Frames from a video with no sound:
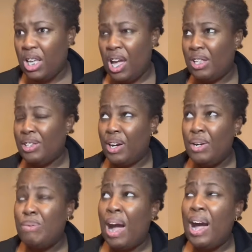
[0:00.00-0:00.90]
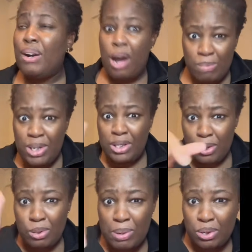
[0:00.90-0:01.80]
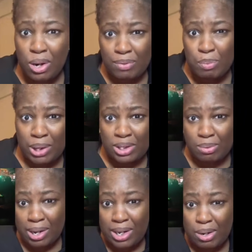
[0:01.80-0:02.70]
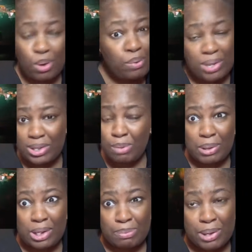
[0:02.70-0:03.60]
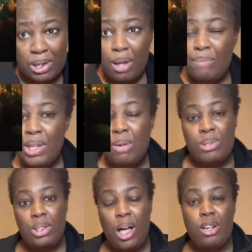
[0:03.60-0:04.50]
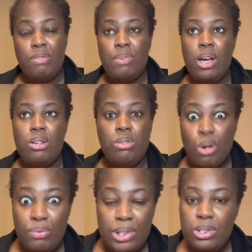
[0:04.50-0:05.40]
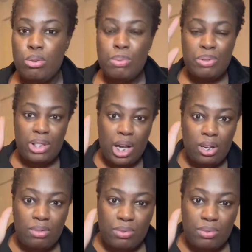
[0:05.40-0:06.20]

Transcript: I was like, oh, wow. I'm going to insert the picture of the place right here. No offense to the place, and it was a lot of, no offense too, but it was a lot of,